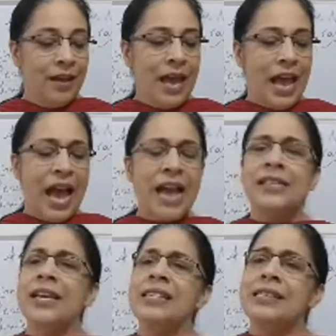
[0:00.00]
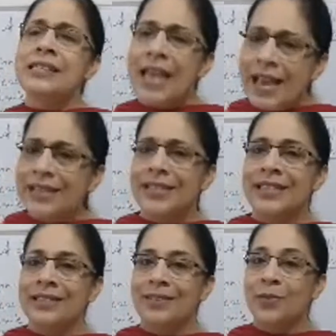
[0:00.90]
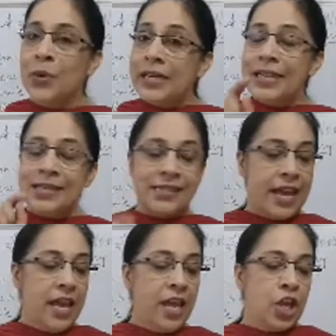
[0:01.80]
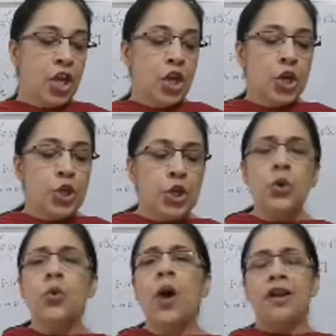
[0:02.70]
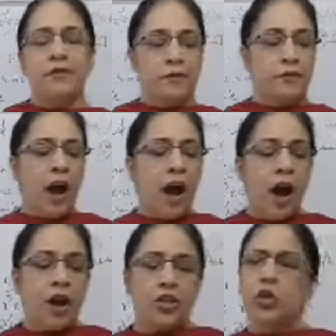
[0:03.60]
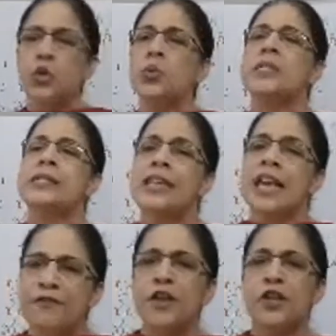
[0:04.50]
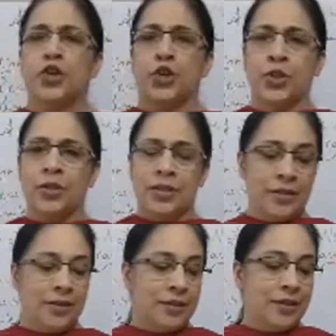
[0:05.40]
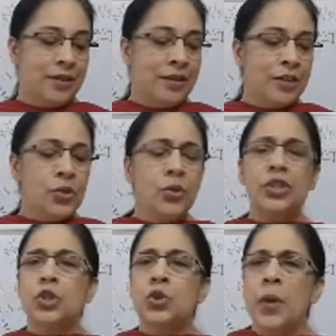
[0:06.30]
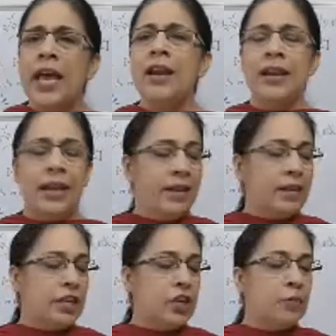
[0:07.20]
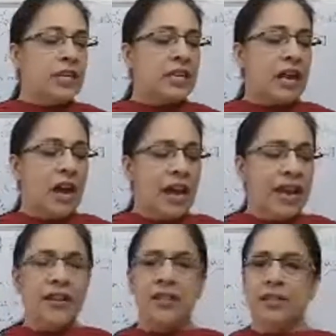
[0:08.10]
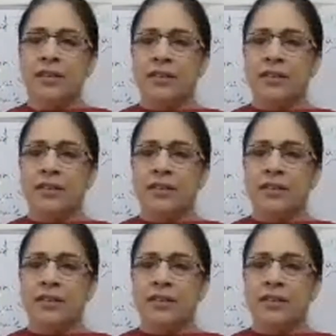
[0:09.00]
And he said, what did he say? You are far too selfish to dwell humankind.